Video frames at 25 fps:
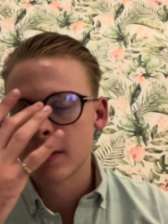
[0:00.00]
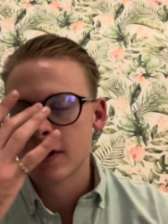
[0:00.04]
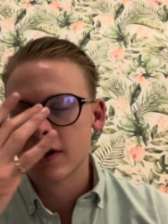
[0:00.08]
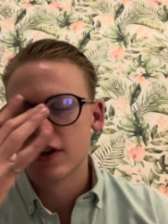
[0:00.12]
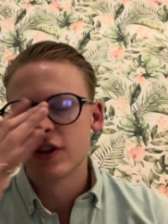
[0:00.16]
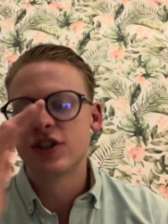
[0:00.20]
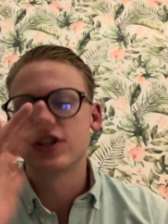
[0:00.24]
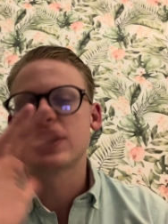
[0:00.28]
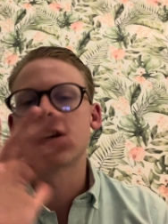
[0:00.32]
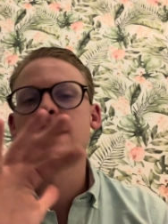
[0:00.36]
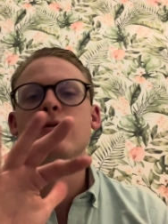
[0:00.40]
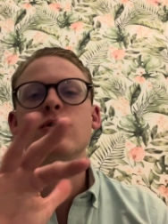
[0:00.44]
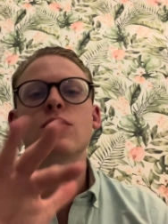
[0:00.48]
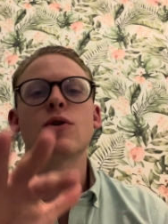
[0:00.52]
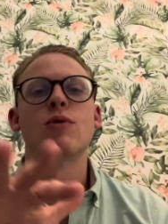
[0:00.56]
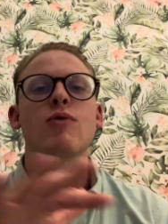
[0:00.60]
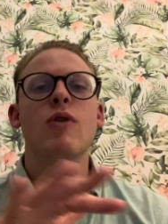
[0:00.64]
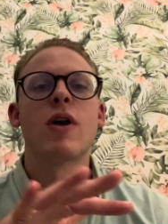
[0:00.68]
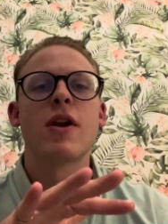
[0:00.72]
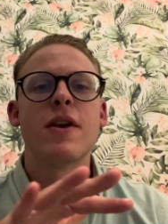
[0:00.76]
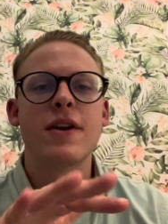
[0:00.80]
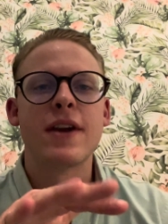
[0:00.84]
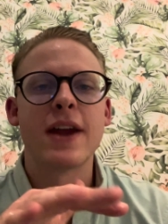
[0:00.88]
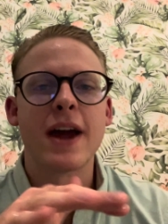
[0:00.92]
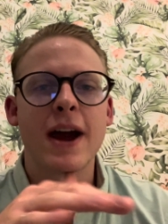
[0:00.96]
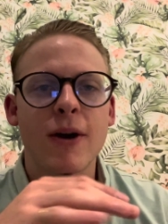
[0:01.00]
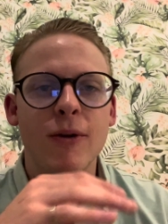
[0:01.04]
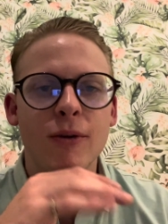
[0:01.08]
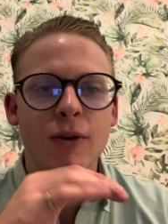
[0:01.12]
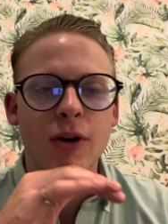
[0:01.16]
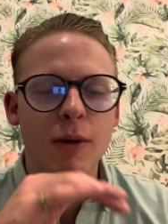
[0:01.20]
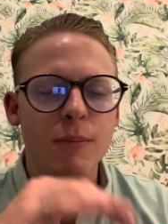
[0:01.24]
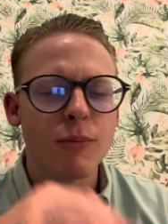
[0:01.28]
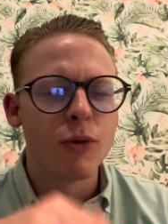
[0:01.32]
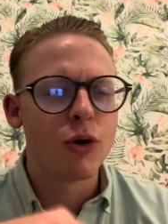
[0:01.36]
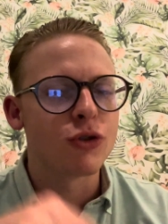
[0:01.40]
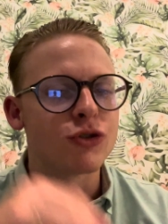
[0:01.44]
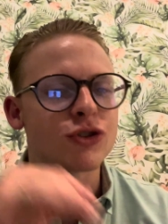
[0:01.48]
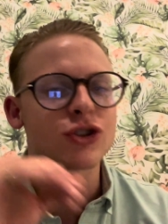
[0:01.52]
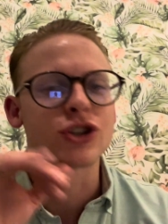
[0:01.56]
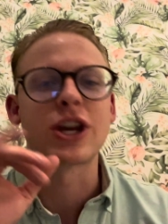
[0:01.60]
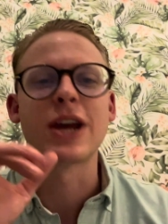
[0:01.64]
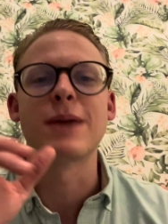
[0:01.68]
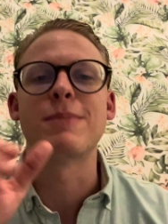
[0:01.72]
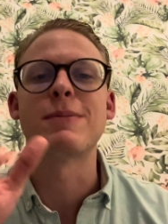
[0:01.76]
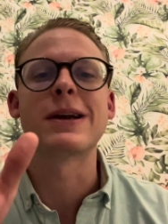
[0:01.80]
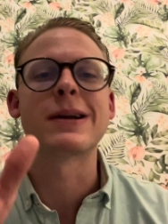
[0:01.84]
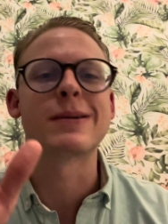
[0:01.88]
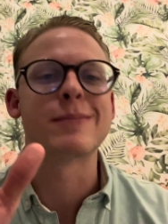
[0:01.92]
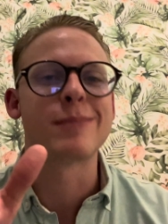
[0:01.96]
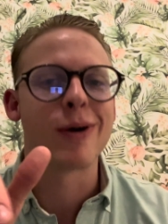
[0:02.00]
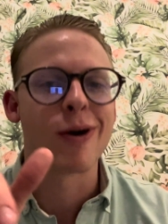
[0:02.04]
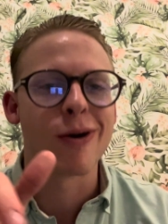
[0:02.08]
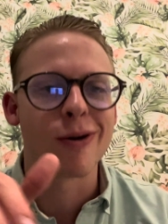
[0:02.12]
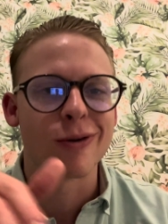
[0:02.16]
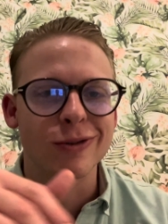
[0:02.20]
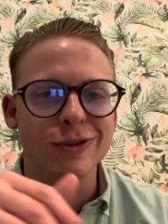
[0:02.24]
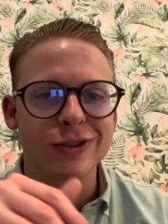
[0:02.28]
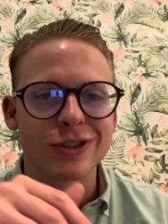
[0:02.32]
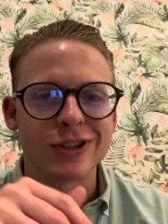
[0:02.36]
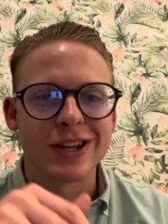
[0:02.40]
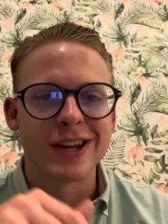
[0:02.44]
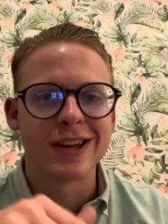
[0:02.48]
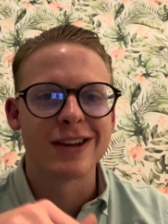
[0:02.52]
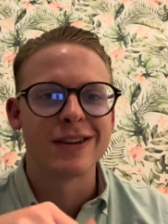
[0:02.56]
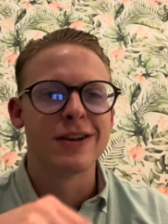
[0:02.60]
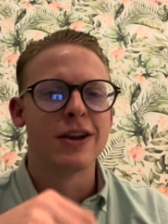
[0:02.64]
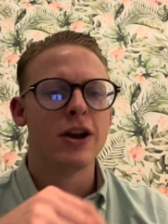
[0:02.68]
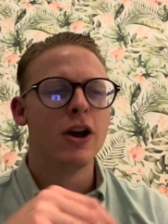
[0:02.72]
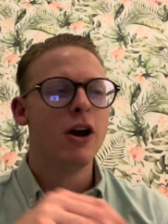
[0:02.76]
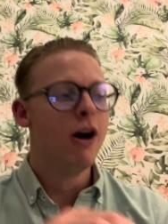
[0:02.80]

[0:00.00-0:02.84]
to give you a rundown, I'm not skipping past it.